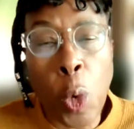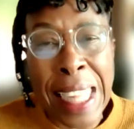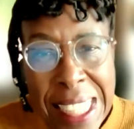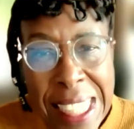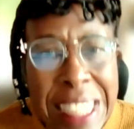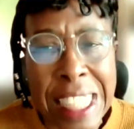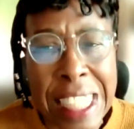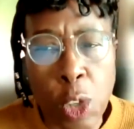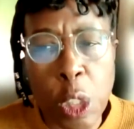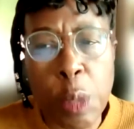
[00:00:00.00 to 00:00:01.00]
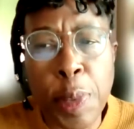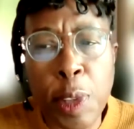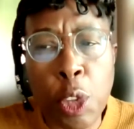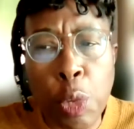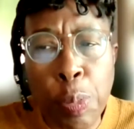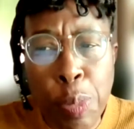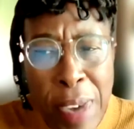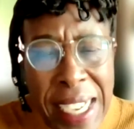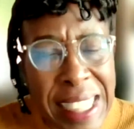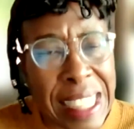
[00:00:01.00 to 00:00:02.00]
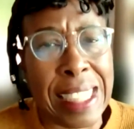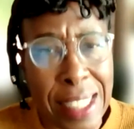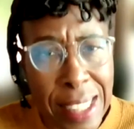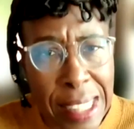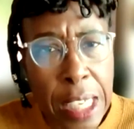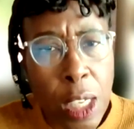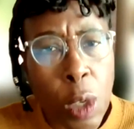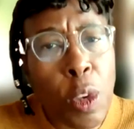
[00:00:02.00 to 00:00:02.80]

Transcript: less spirituality or spiritual